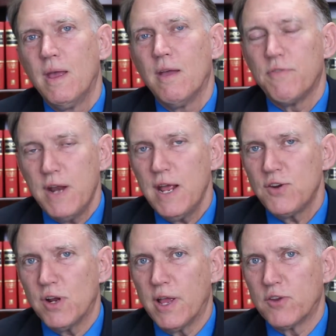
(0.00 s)
A
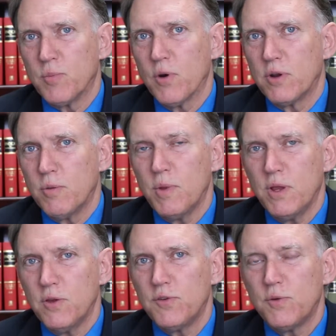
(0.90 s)
financial expert can be
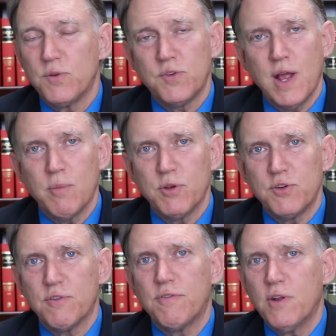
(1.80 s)
used to
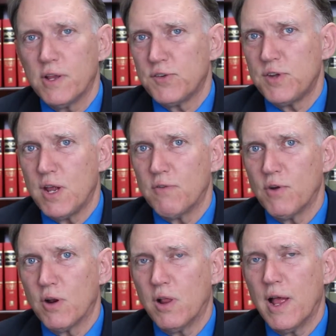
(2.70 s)
establish the full extent of
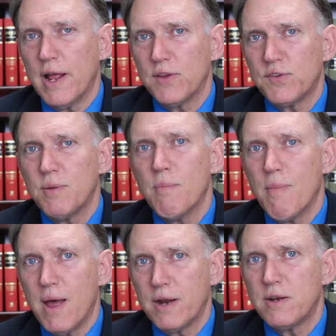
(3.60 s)
your client's
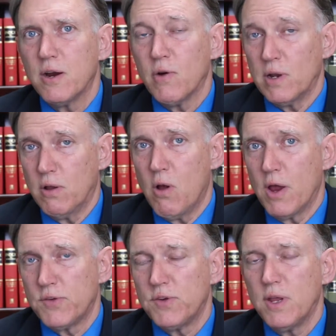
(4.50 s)
monetary
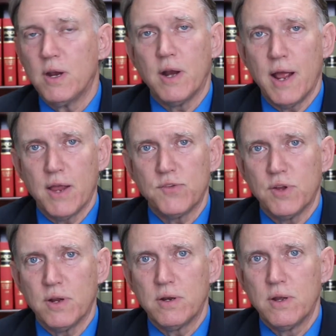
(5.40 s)
loss in an
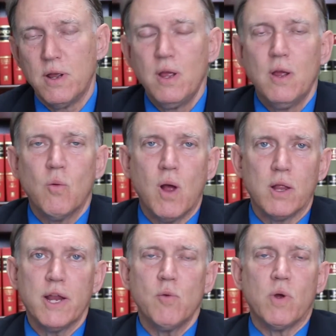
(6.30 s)
accident.
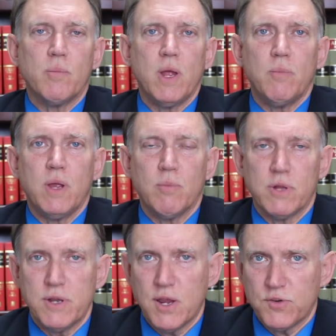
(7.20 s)
While anyone may be able
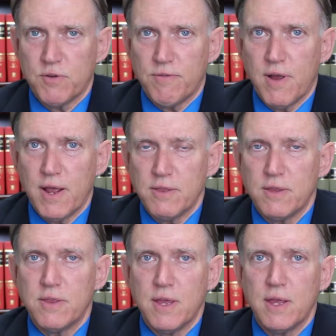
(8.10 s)
to testify
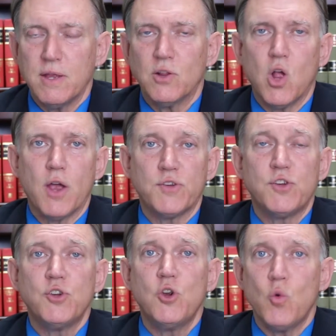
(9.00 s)
that they
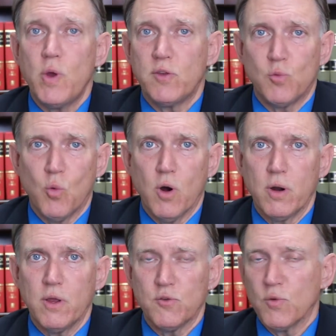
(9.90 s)
lost 2 weeks'
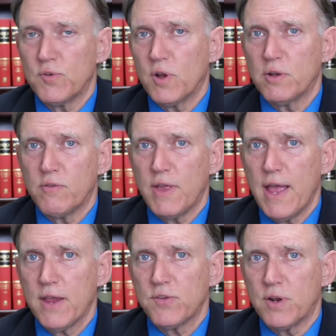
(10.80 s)
work as a result of the
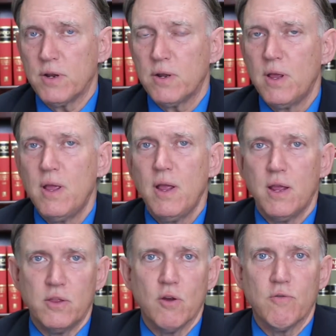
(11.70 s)
accident
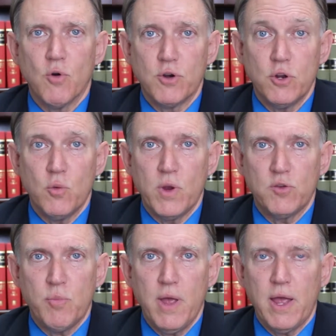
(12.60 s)
and therefore 2
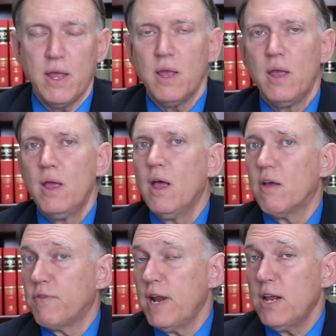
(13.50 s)
weeks' pay,
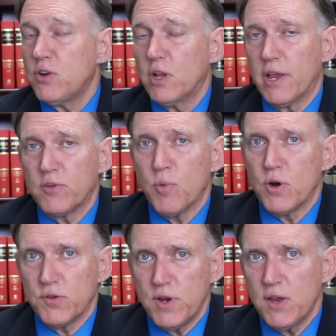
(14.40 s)
a financial expert
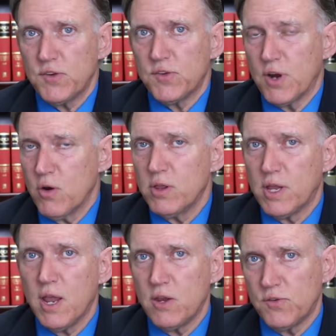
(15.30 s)
is necessary in the
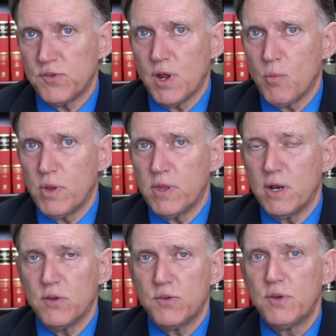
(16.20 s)
case of someone that
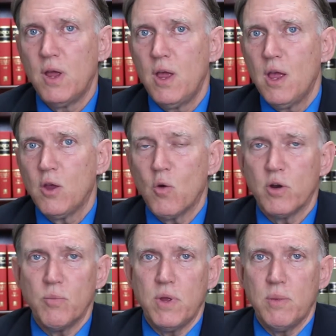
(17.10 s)
is going
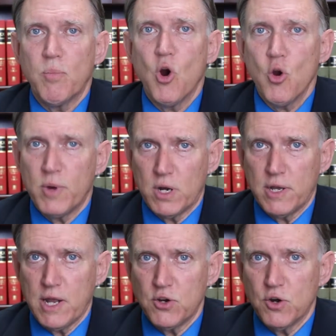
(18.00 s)
to be
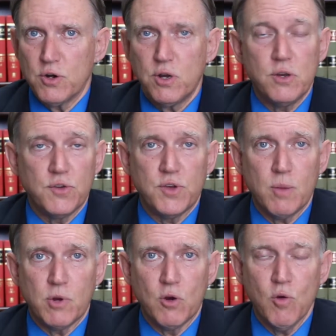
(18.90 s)
permanently injured to
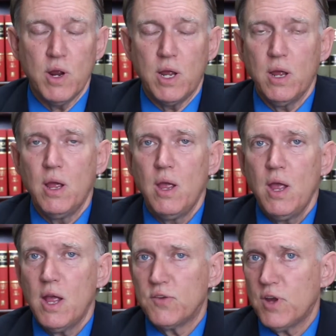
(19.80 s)
some degree
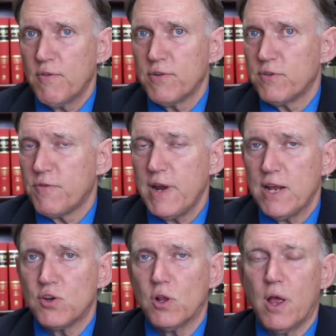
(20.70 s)
and suffers a
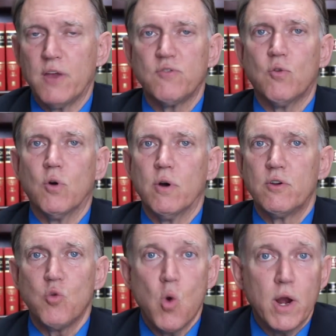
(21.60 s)
financial loss for
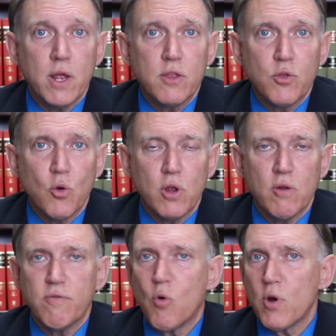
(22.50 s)
20, 30,
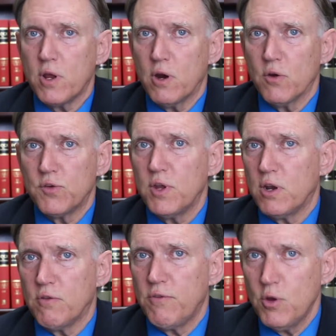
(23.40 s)
or 40 years
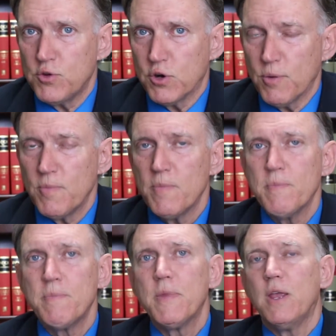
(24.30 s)
into the future.
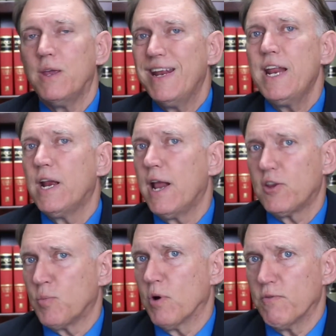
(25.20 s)
You need an
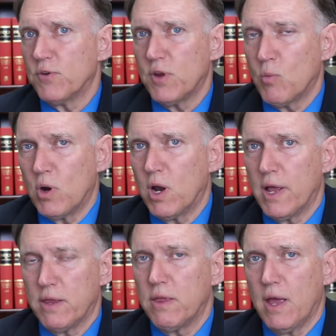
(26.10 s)
expert for someone
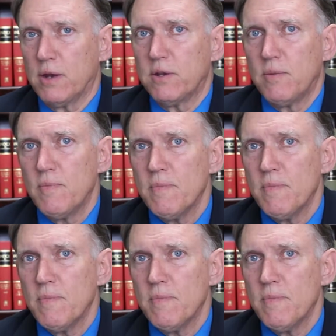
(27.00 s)
like that.